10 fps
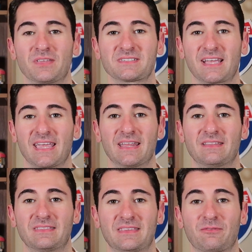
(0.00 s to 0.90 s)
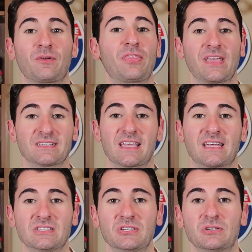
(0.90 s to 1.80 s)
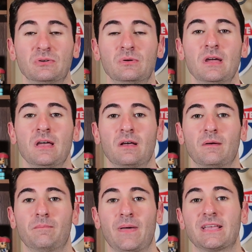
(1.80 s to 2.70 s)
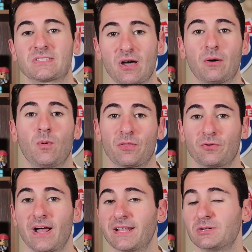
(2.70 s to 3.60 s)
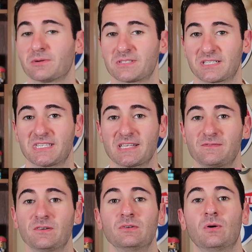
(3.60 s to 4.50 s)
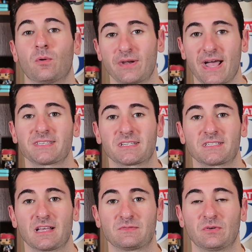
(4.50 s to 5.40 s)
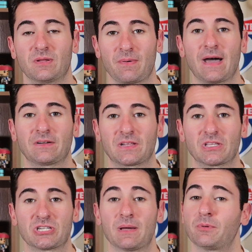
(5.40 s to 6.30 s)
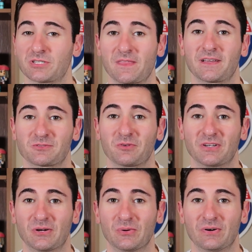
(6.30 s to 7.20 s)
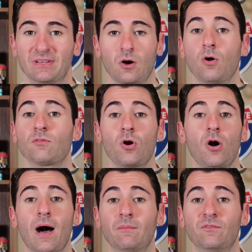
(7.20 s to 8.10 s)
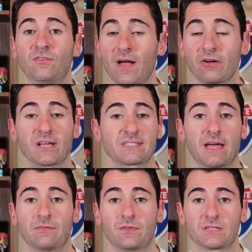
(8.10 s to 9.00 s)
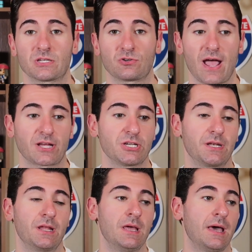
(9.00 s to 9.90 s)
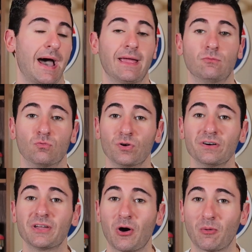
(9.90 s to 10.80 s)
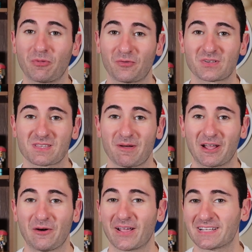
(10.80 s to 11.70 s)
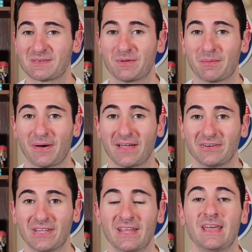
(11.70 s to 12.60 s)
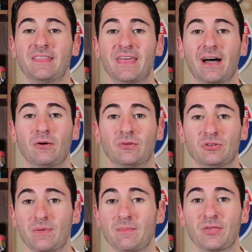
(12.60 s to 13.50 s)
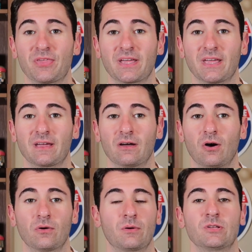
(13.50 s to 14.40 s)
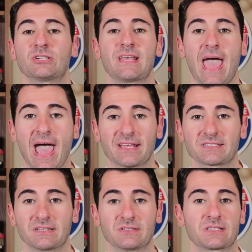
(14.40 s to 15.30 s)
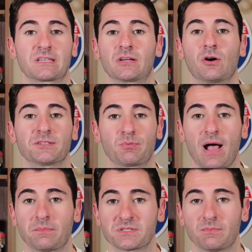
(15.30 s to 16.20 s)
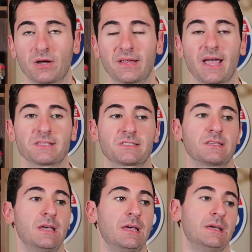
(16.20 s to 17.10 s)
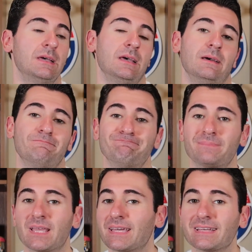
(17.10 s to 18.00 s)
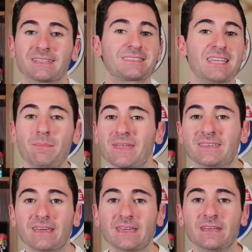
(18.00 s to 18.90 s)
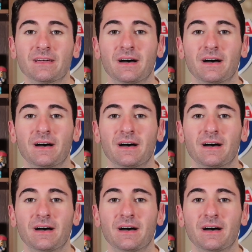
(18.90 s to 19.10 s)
There's like different things they can do based on whether or not you were successful or not successful in piloting the ship, which I think is really cool. Overall, I'm very excited for this attraction. I really hope the first time I go, I get to be the pilot. Now, you may be thinking, oh, can we just ask? Is this gonna cause problems among guests? TBD.